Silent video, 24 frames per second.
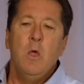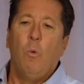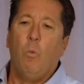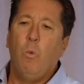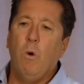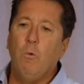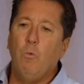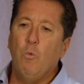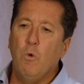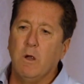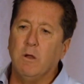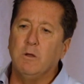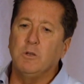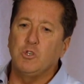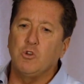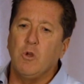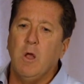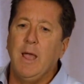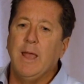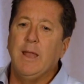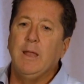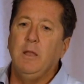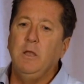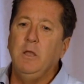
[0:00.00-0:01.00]
What we're
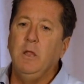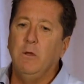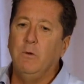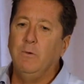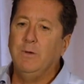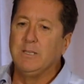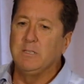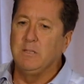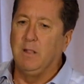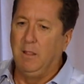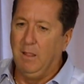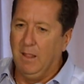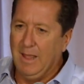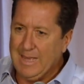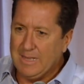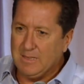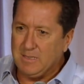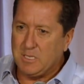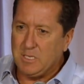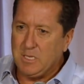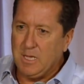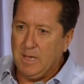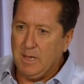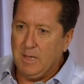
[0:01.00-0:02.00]
trying to do is
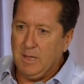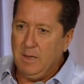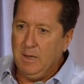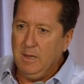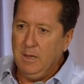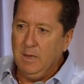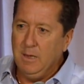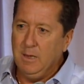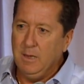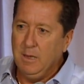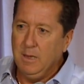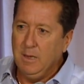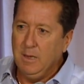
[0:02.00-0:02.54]
listen